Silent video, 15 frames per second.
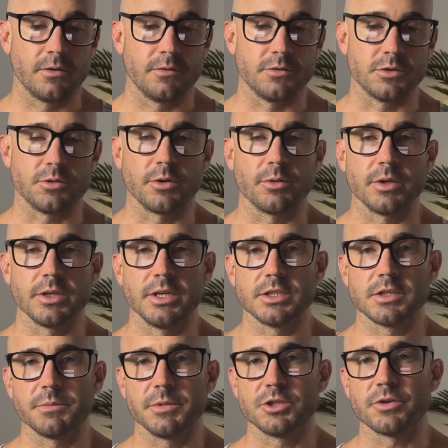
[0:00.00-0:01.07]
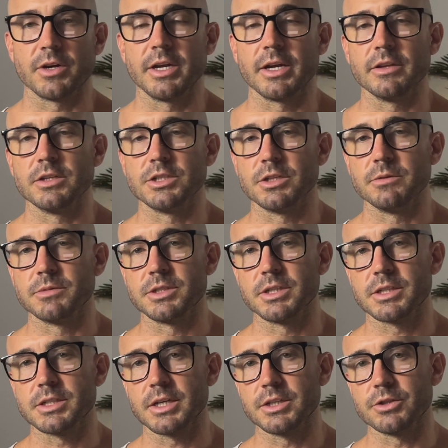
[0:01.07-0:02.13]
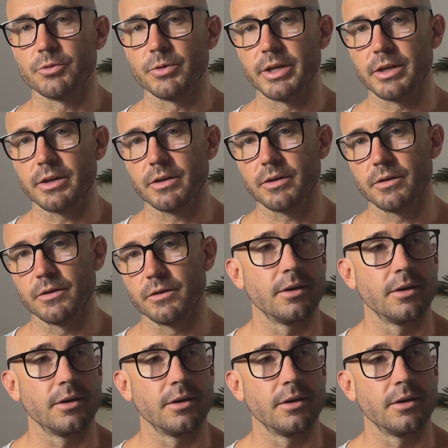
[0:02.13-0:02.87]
For 21 years, I've been training in the gym 6 days a week,